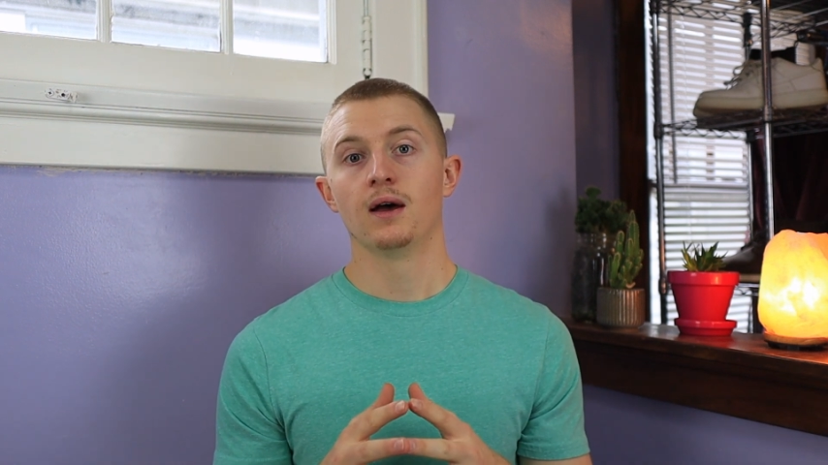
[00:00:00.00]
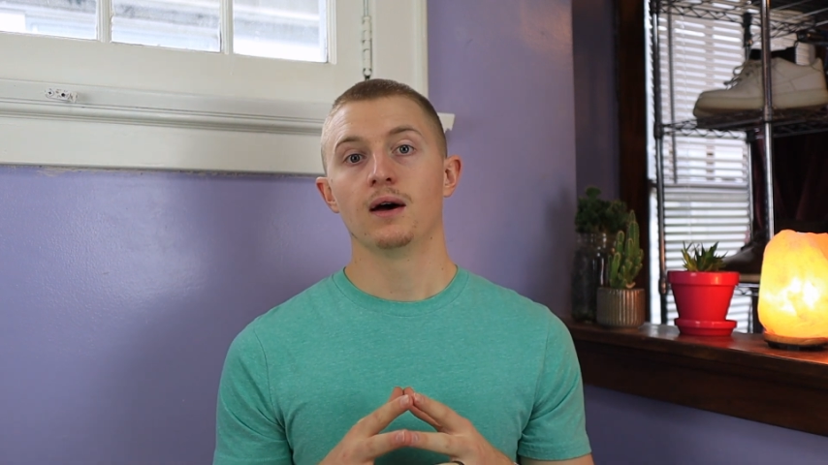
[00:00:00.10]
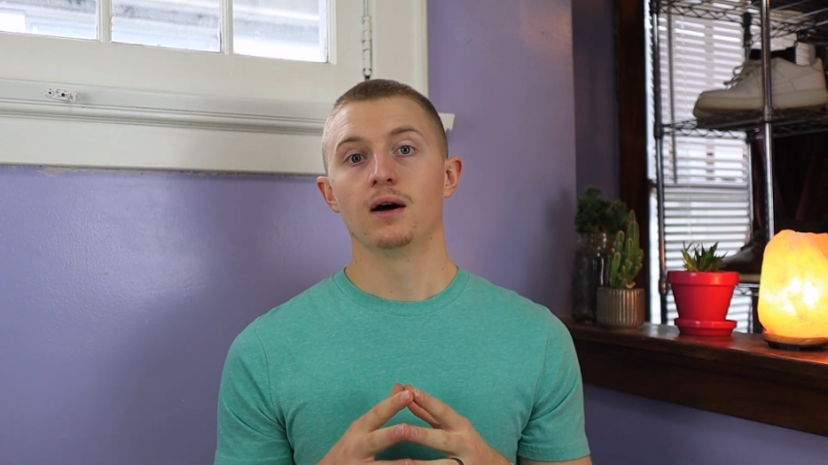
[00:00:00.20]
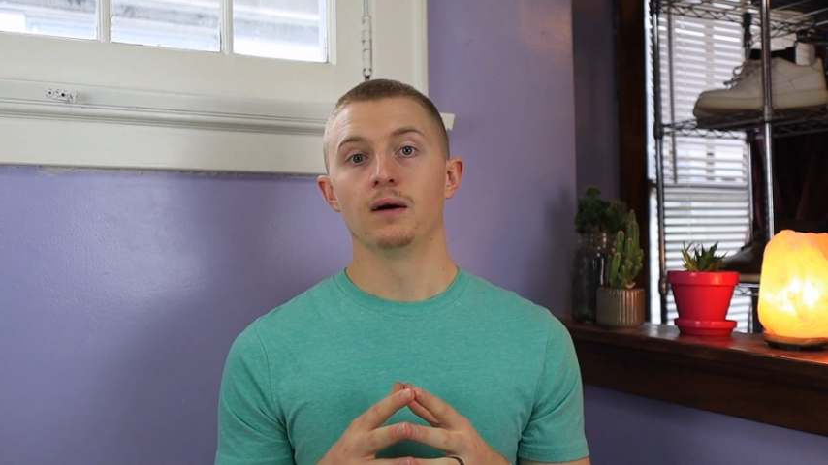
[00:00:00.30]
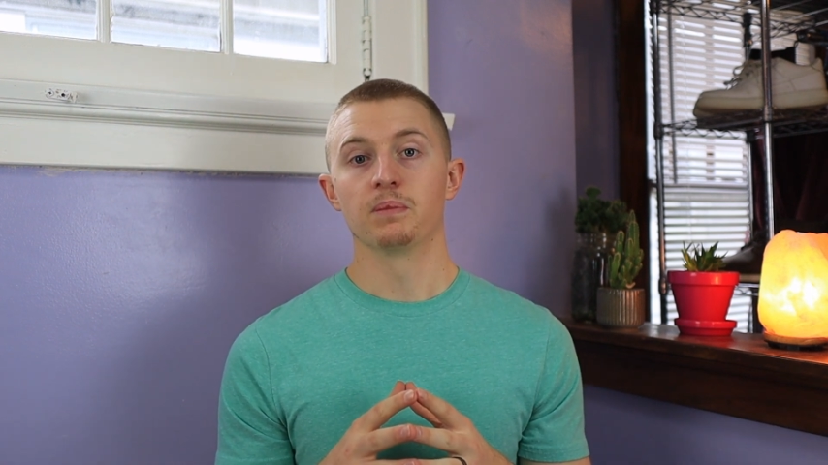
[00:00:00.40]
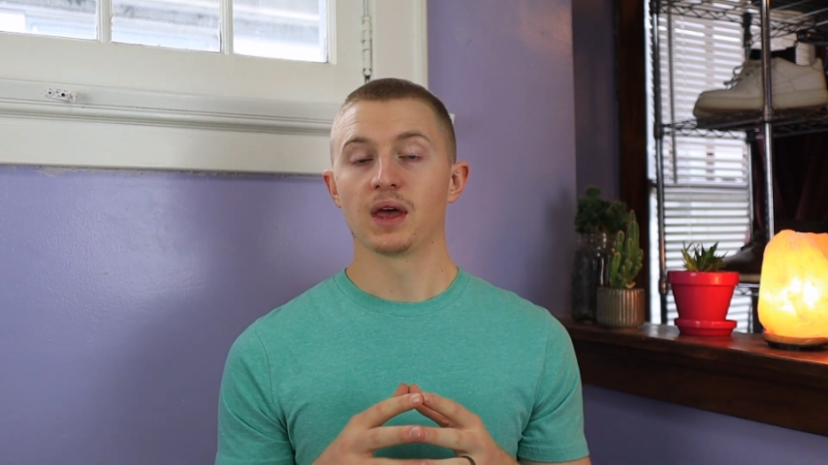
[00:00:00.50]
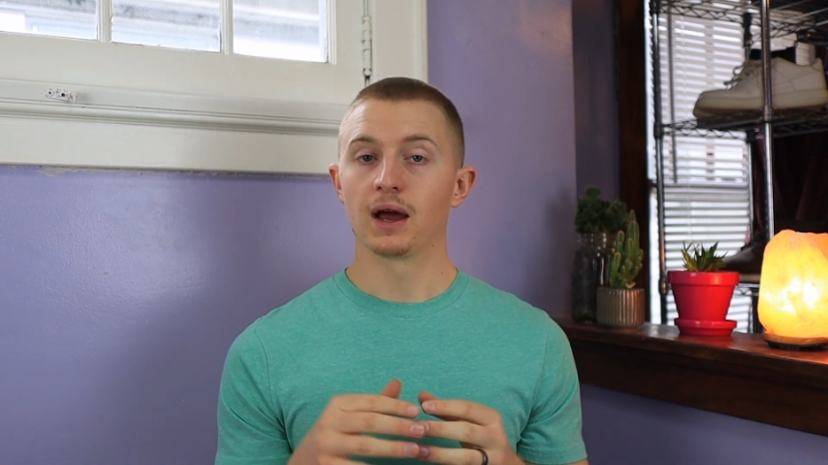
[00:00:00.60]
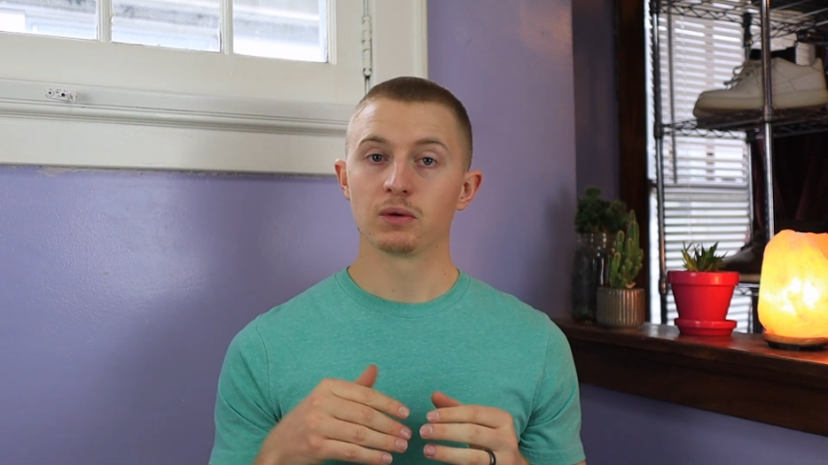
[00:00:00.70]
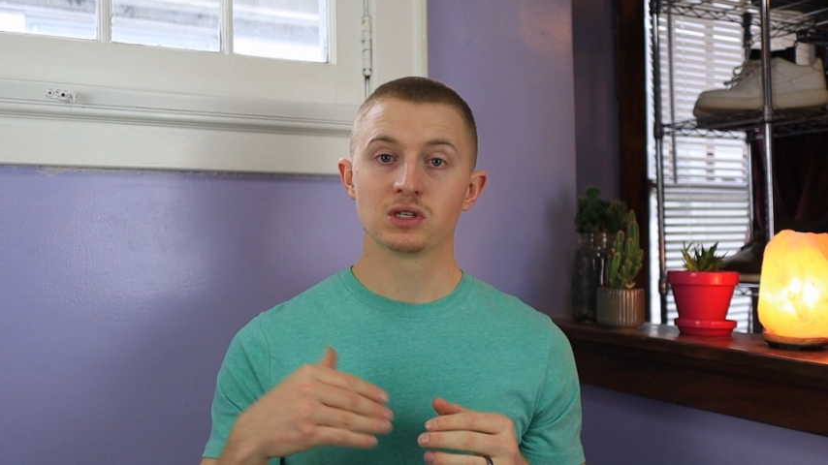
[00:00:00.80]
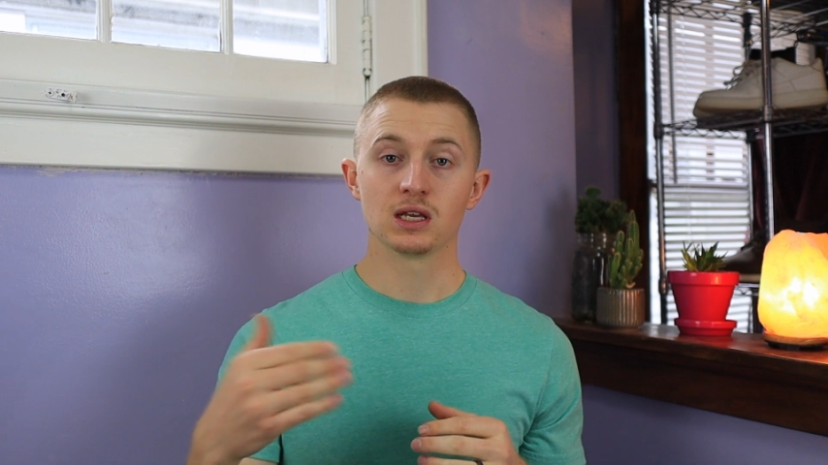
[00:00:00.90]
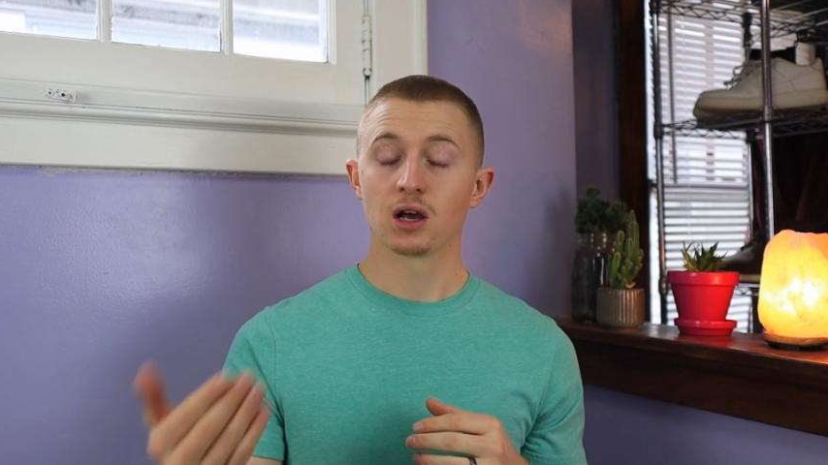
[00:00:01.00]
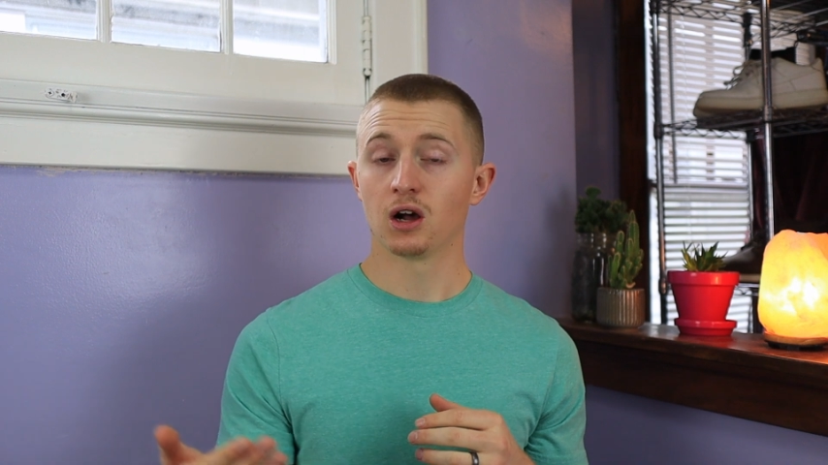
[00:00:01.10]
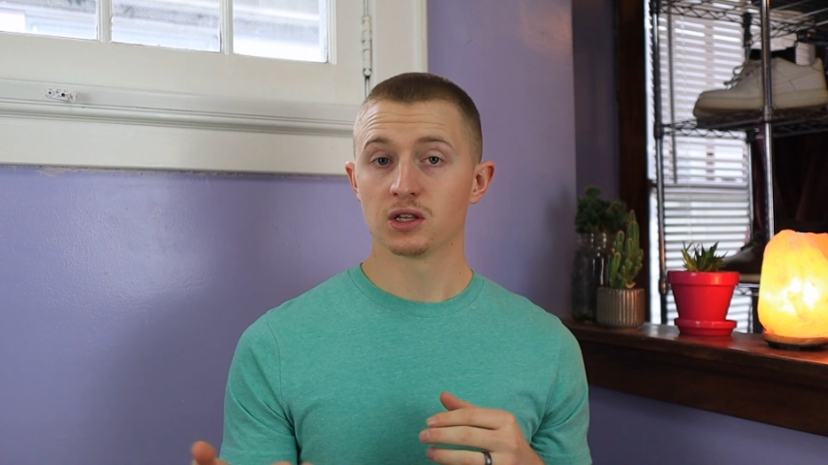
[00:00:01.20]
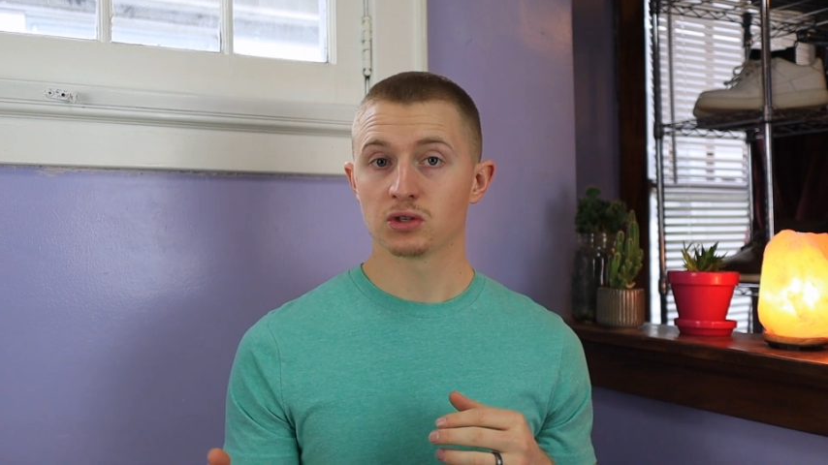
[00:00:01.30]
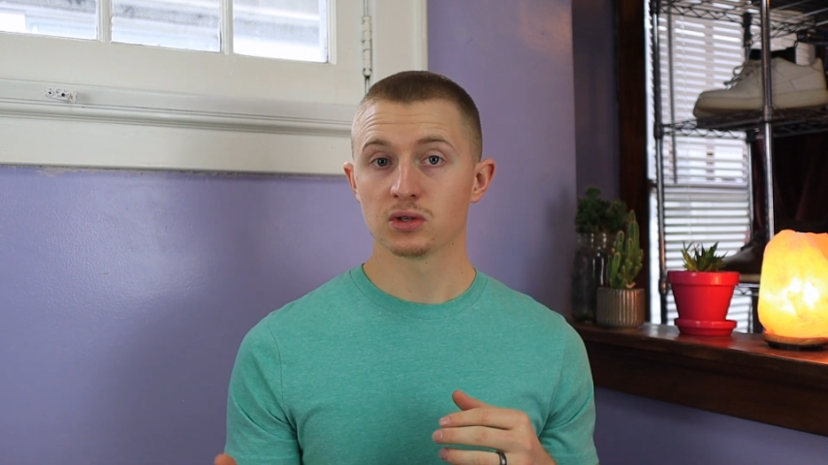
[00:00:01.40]
I would see
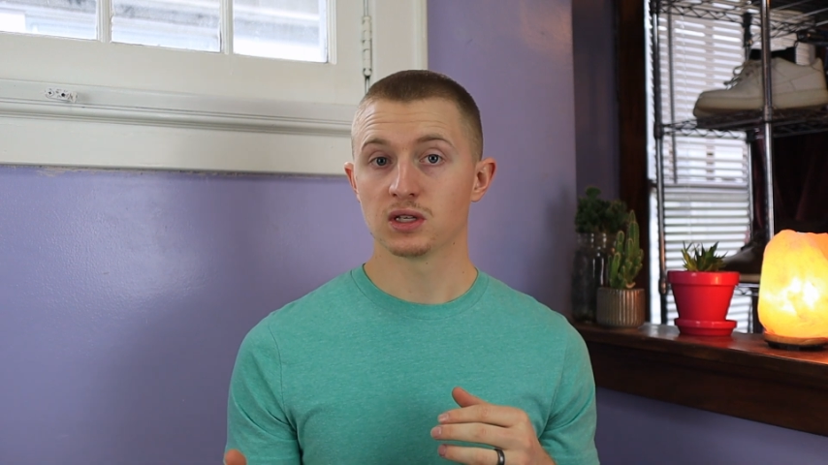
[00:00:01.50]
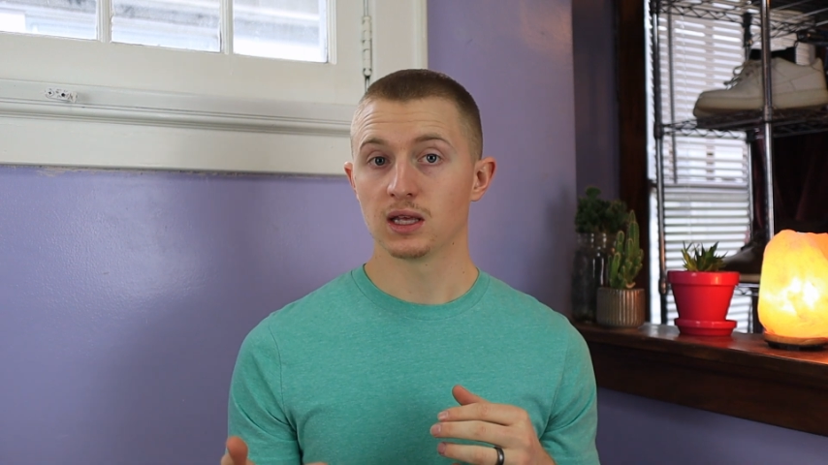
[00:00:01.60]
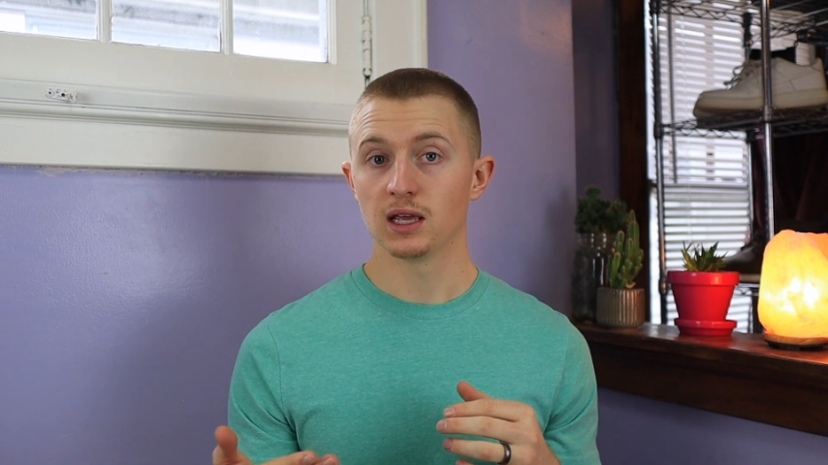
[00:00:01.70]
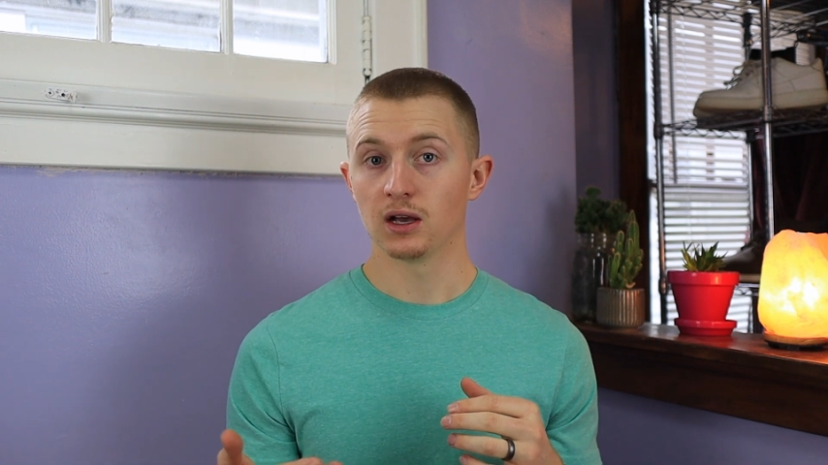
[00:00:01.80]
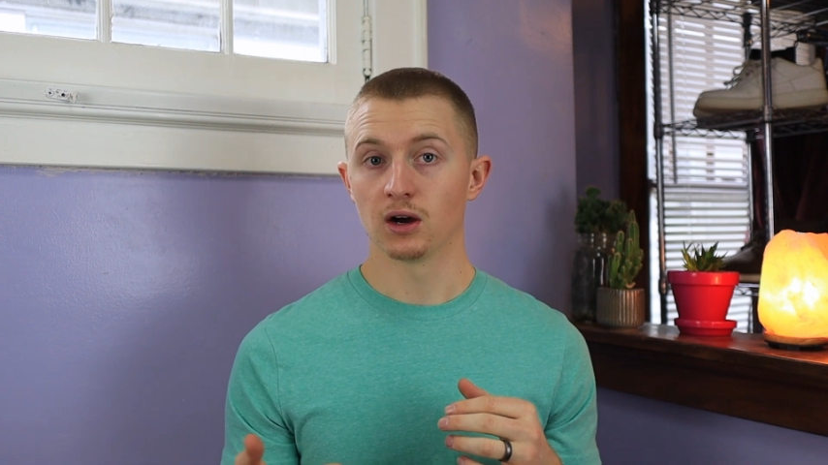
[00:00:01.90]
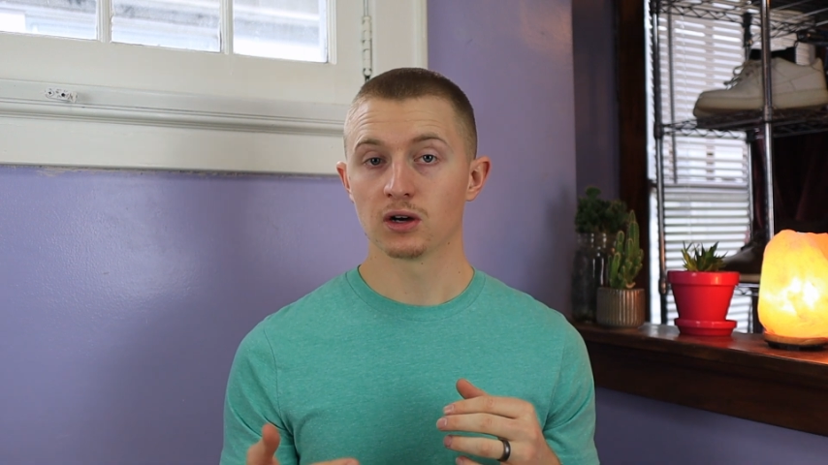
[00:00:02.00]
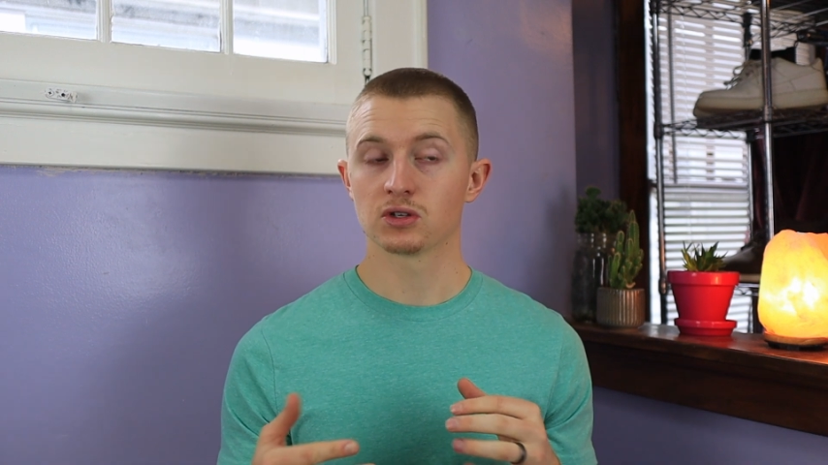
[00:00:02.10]
consults in the ER,